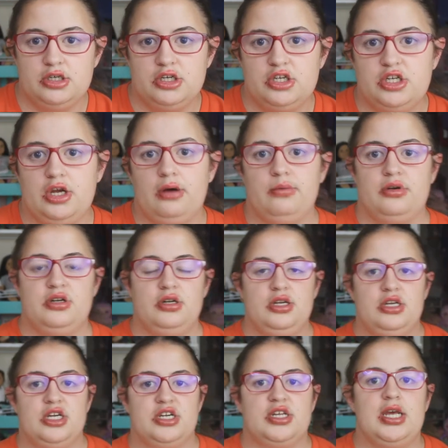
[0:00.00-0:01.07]
so
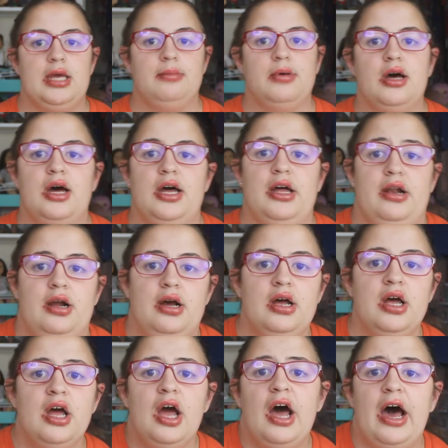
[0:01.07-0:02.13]
just keep an
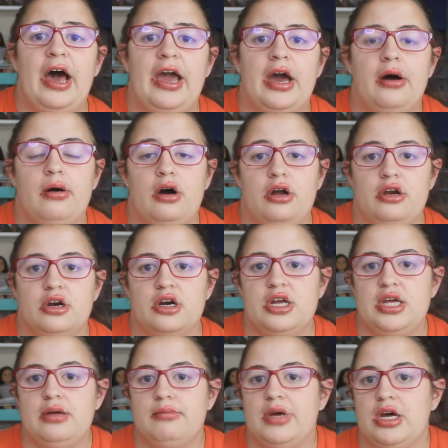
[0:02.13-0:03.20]
eye out on your
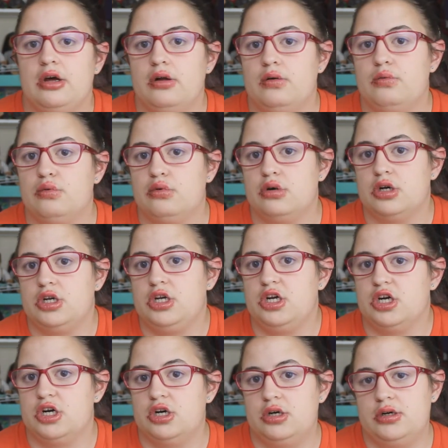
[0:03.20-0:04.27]
email or
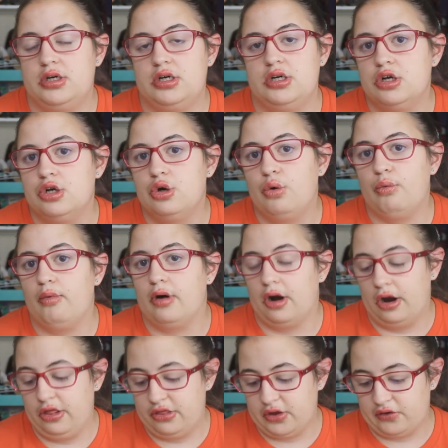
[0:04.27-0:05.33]
your or
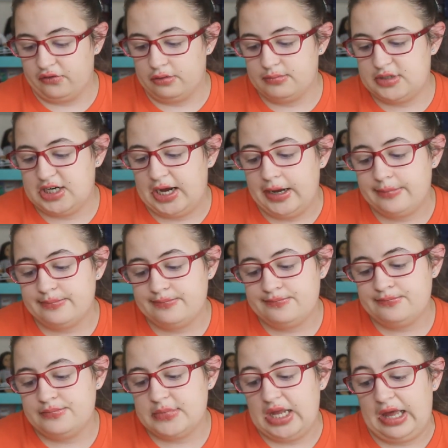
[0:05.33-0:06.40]
the group chat.
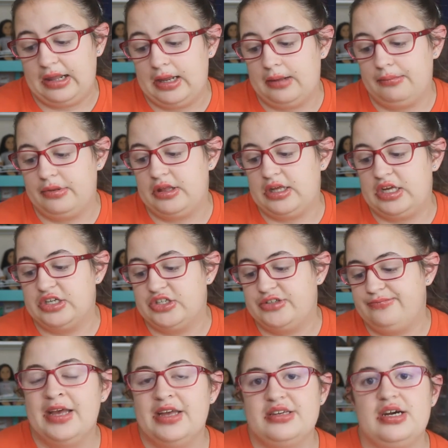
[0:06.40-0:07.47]
And then please
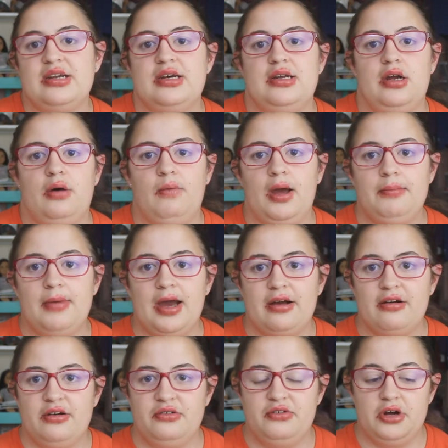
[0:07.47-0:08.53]
send in a white
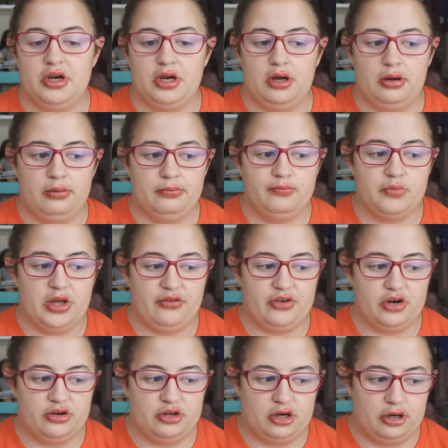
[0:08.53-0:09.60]
background photo of
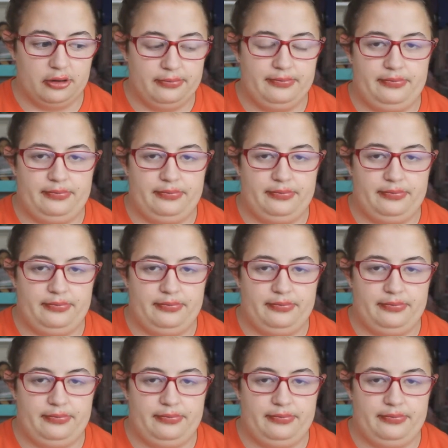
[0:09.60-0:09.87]
your doll